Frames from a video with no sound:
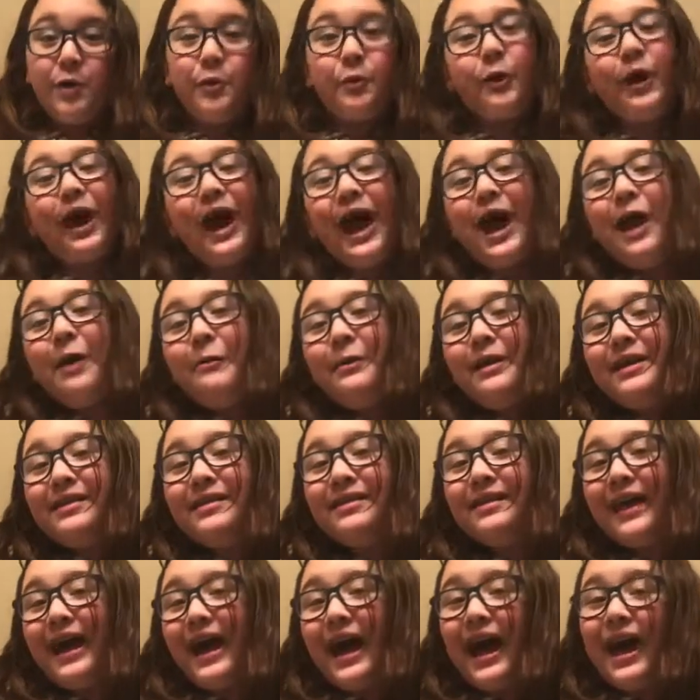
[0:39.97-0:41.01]
where I
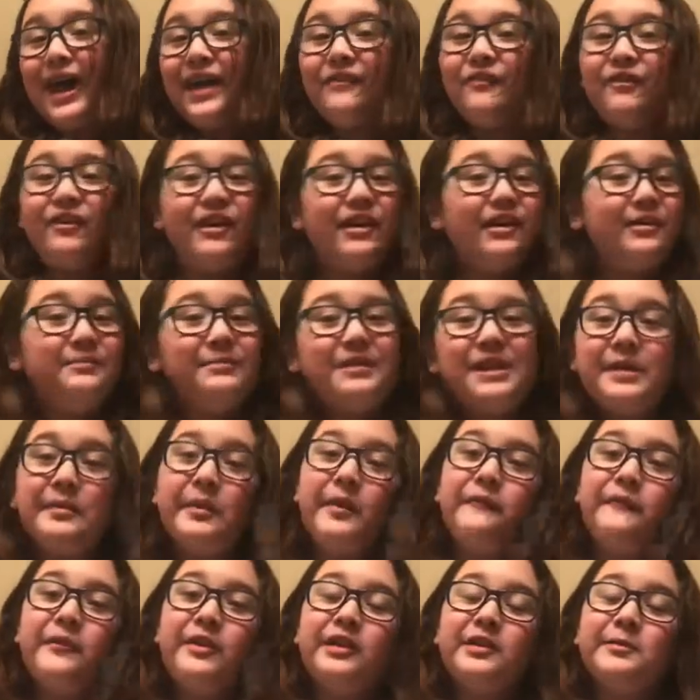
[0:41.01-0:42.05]
went live and me and
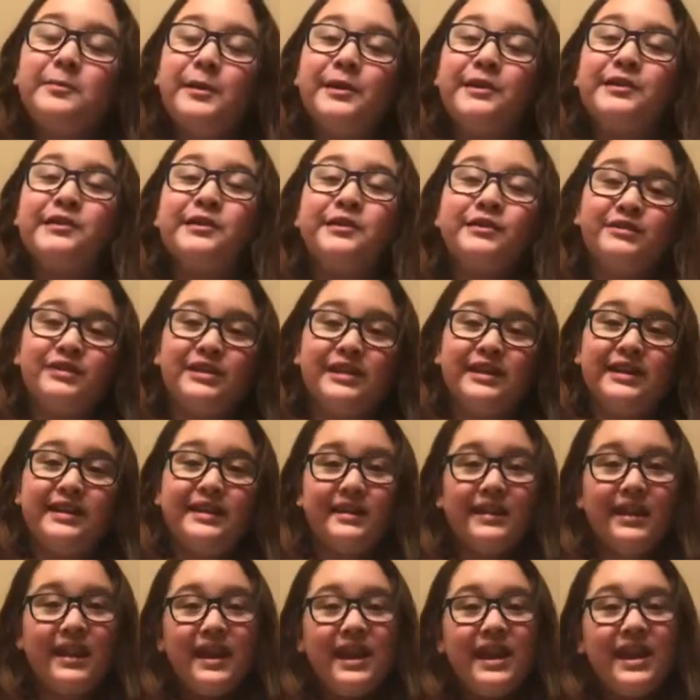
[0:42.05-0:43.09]
my friends played sardines,